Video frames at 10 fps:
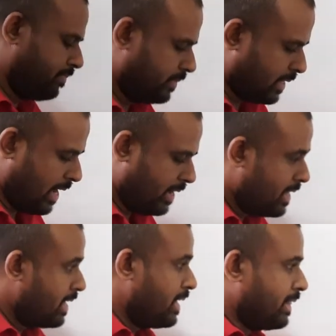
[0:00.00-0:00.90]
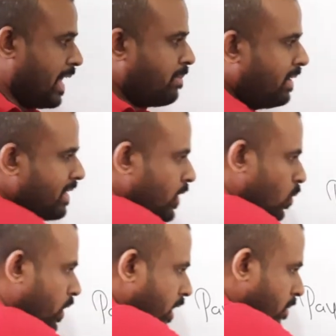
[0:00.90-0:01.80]
right? That means they are
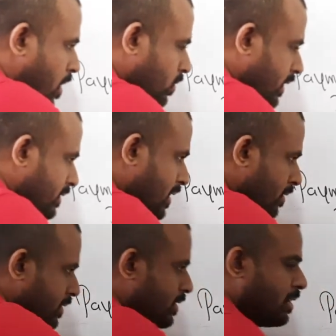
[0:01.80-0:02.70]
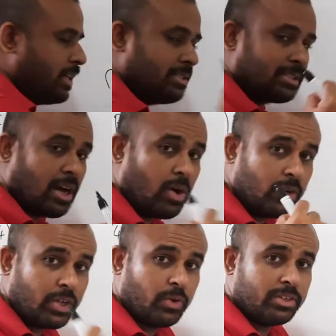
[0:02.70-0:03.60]
talking about the discount received.
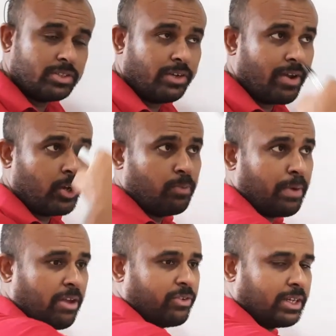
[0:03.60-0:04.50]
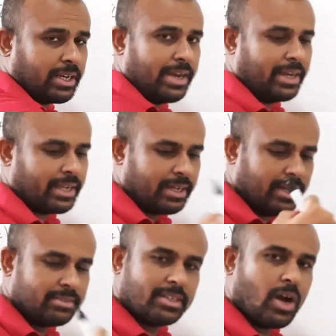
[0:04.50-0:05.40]
Discount you received when you pay for the creditor.
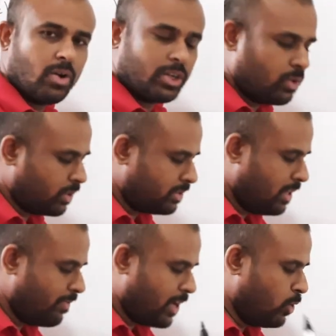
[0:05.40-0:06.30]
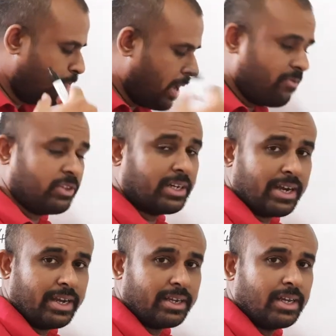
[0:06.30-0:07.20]
Discount you receive when you pay for the
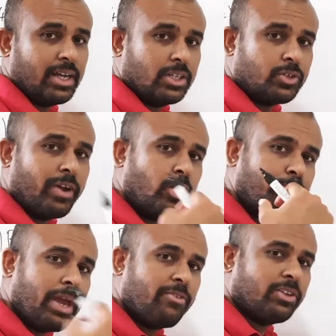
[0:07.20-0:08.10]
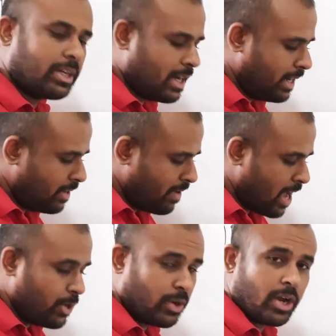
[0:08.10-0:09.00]
creditor. So when you pay for the creditor,
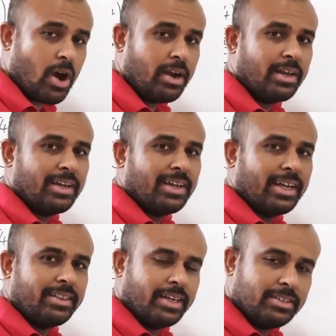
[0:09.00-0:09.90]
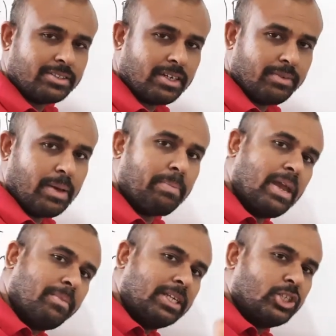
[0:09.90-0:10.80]
where you record? In the
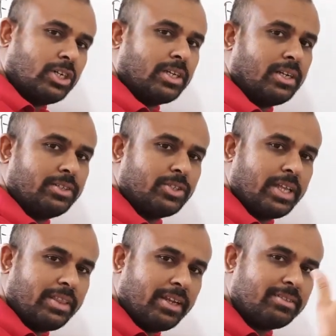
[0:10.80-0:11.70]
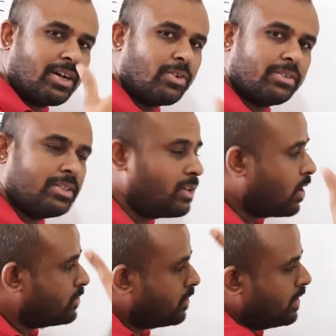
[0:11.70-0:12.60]
payment journal. So then the discount received
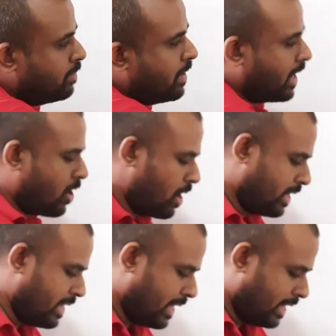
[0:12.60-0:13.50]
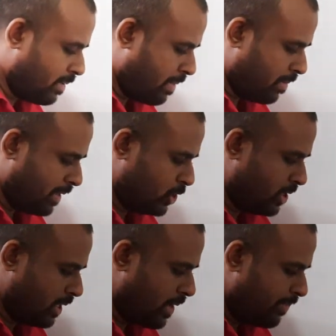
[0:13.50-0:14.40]
also will be recorded then in the payment
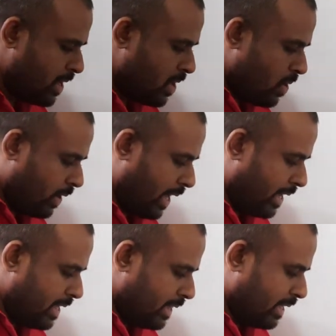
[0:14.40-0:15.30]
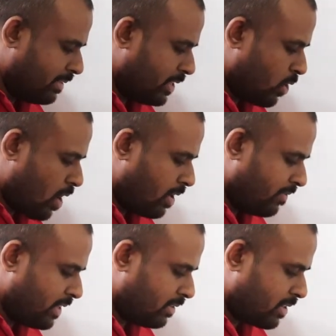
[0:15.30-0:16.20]
journal. Okay, they say total
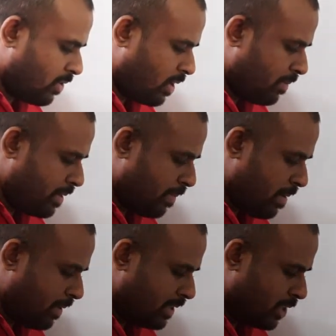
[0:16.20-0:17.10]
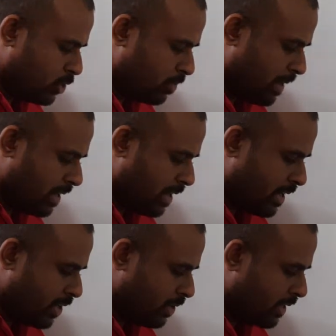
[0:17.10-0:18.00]
of the discount column in the payment journal should be
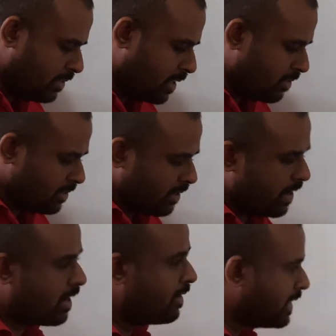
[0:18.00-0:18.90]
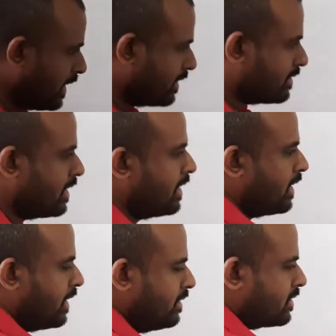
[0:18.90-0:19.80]
credited to the discount received account. Yes,
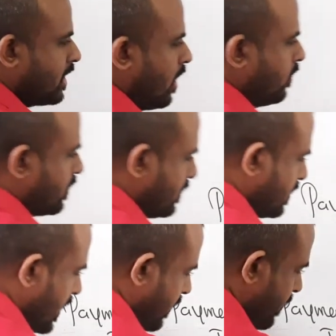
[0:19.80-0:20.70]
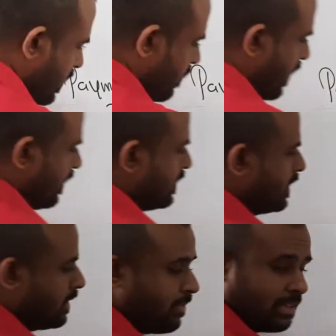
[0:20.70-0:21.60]
discount received. What is
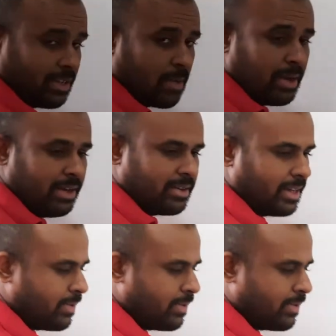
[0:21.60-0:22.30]
a double entry?